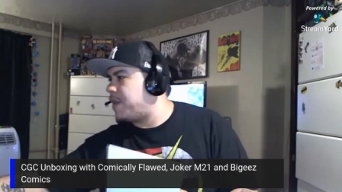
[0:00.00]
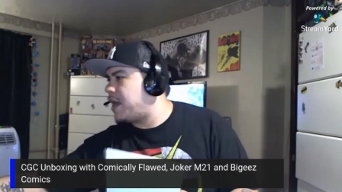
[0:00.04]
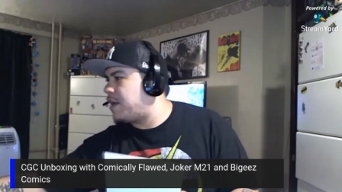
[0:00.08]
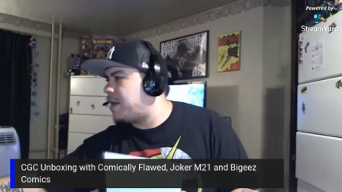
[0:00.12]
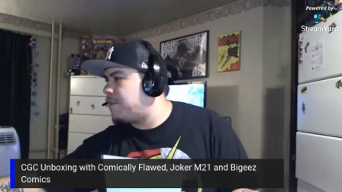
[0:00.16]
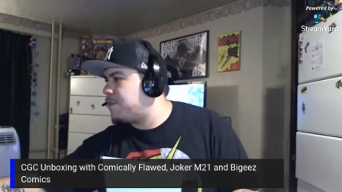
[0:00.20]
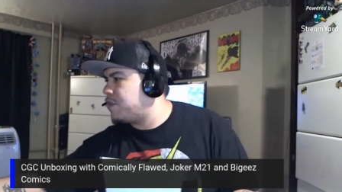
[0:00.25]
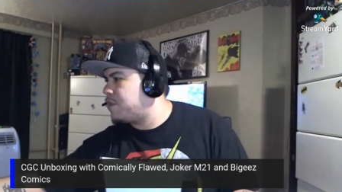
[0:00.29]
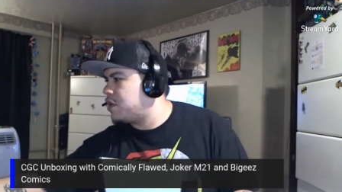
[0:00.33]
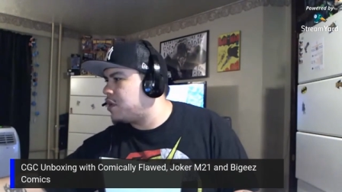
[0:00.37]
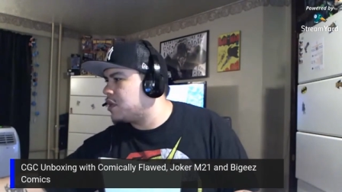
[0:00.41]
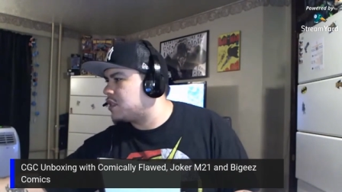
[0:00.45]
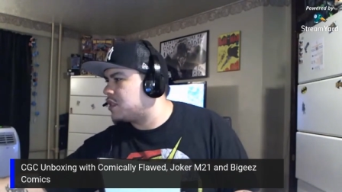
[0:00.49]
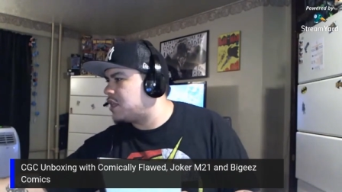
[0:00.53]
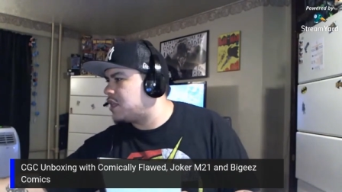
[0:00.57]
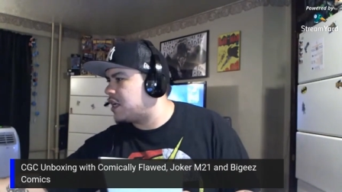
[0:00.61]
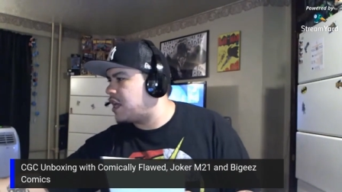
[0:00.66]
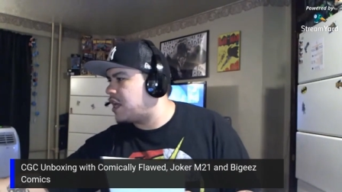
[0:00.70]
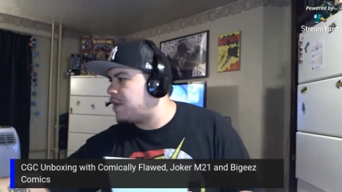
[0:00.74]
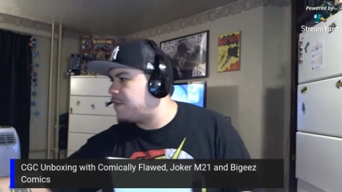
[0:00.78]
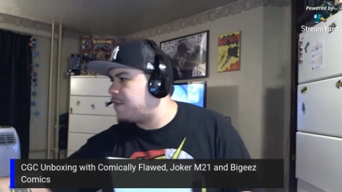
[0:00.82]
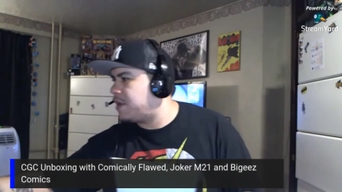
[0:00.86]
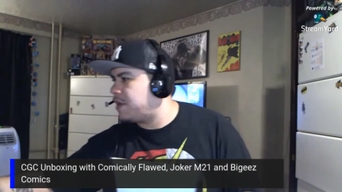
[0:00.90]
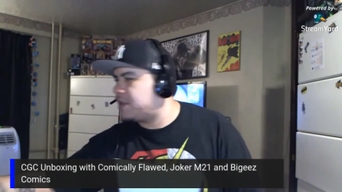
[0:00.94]
books that
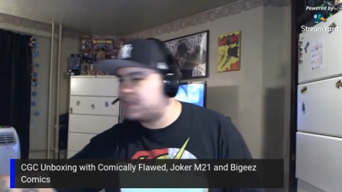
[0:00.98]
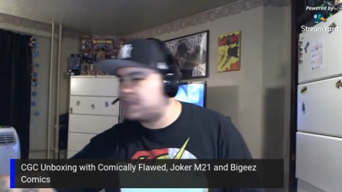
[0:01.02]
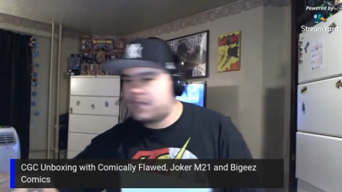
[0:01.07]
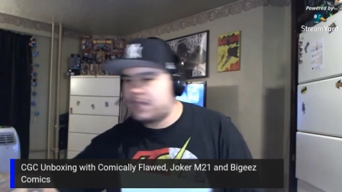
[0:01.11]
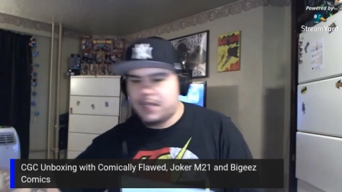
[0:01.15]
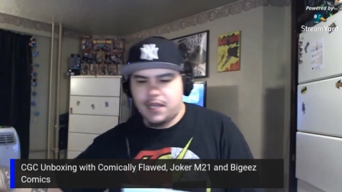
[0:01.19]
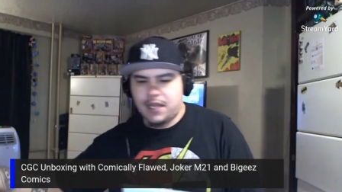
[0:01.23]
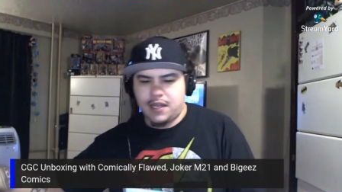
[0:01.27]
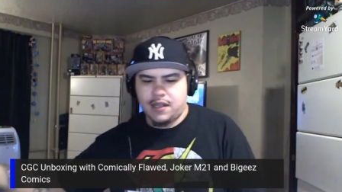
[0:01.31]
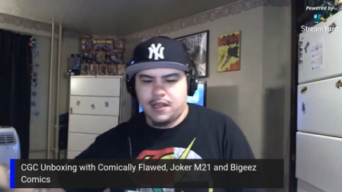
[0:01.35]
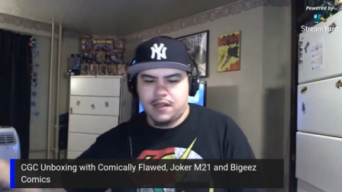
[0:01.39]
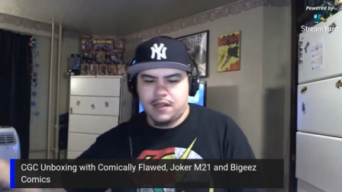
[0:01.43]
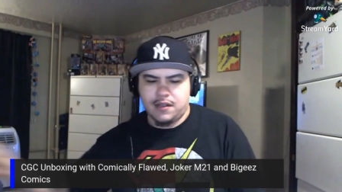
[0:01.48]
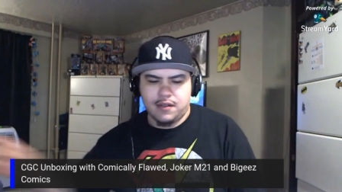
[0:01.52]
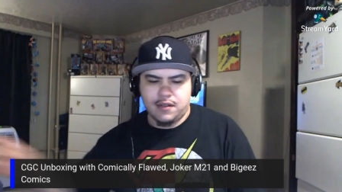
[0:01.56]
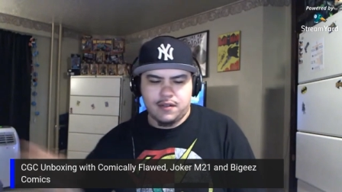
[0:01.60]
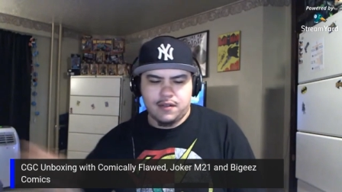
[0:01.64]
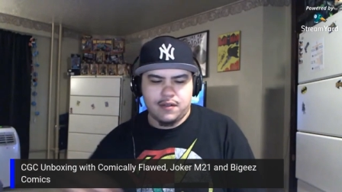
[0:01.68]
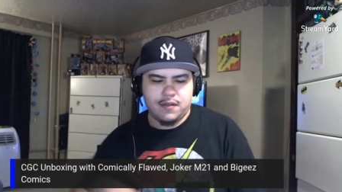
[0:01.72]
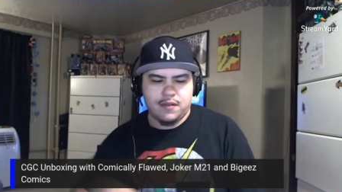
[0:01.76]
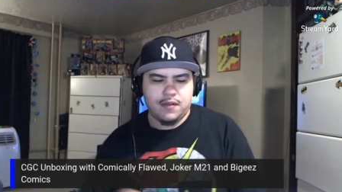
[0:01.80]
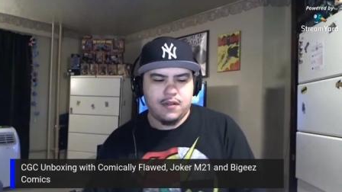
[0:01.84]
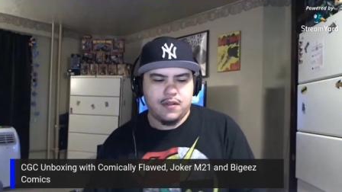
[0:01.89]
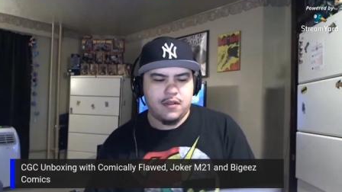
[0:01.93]
came out today.
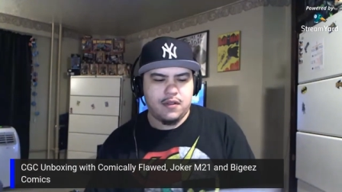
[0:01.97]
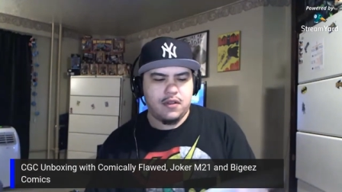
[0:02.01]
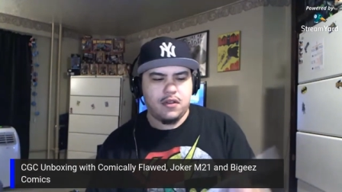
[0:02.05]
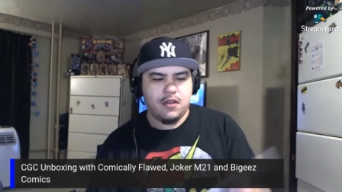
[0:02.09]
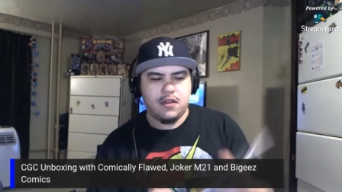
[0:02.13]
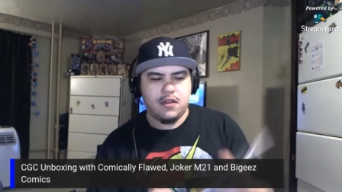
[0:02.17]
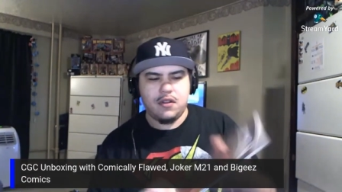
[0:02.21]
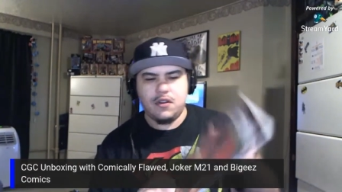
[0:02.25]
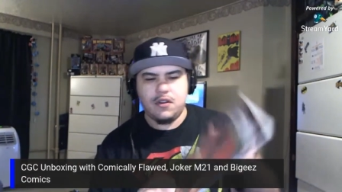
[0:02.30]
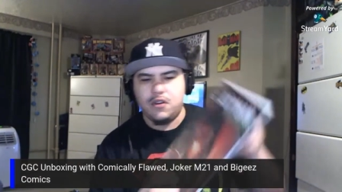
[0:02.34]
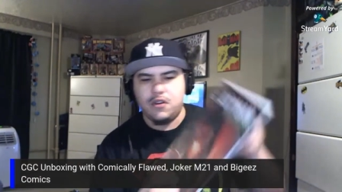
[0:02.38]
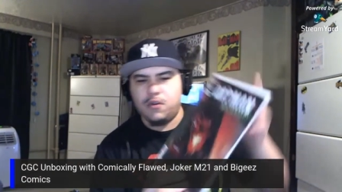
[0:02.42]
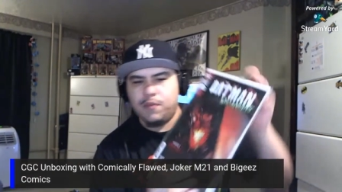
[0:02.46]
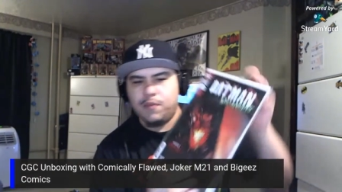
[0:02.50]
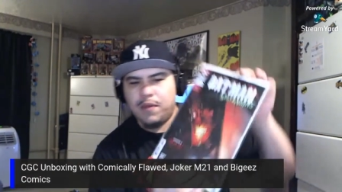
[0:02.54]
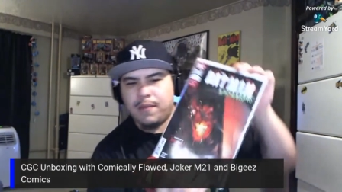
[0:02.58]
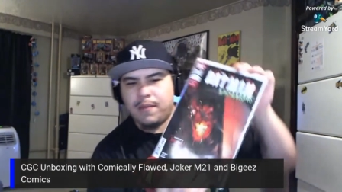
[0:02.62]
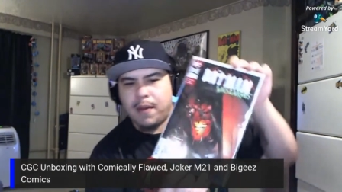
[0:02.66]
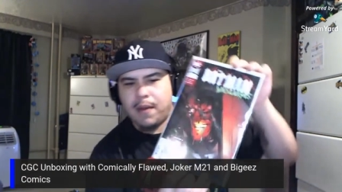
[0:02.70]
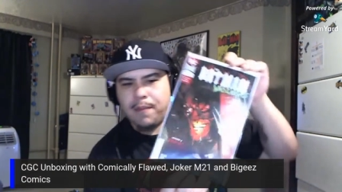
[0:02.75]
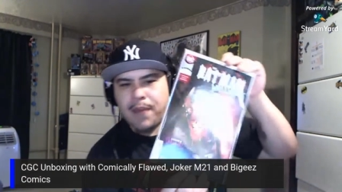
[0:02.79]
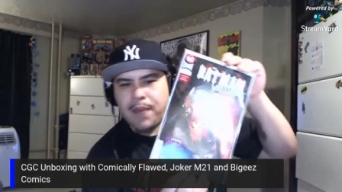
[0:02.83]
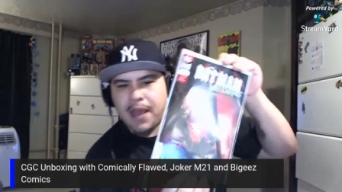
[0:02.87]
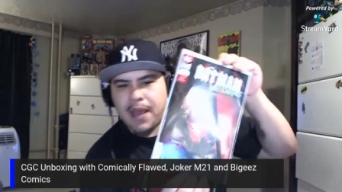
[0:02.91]
You know me, my
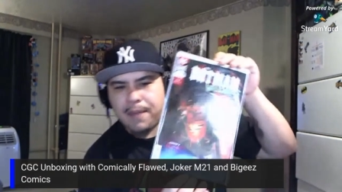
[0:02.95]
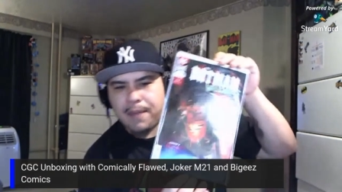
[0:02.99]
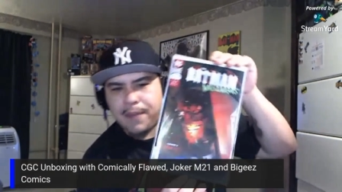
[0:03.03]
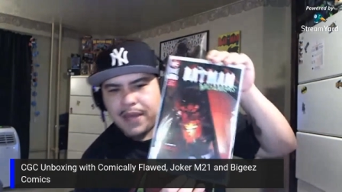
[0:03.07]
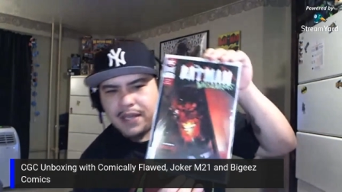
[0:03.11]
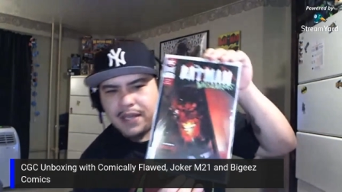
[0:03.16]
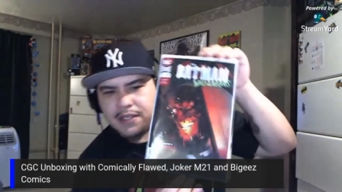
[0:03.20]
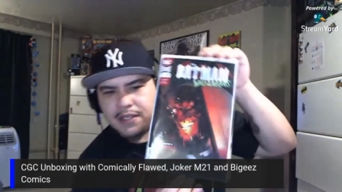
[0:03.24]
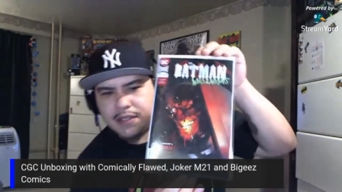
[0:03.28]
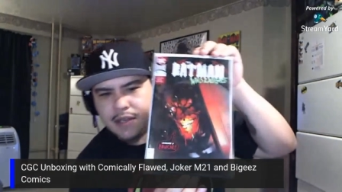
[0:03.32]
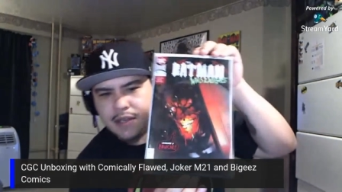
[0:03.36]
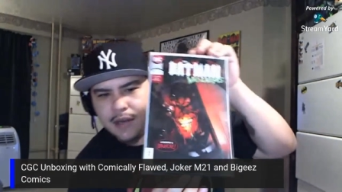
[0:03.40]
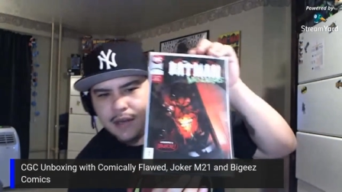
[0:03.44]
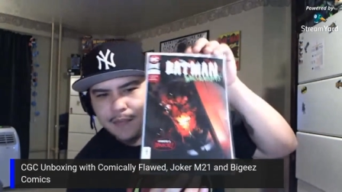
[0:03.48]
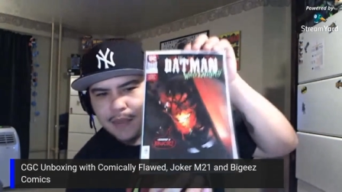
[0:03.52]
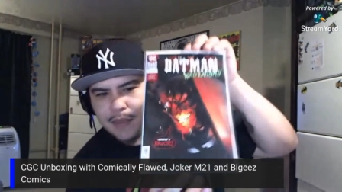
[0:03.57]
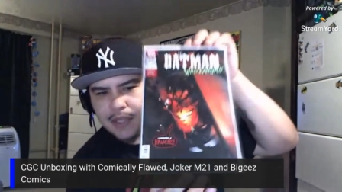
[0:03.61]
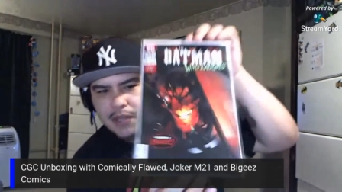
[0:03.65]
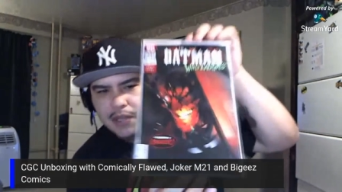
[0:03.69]
Batman. I uh, picked up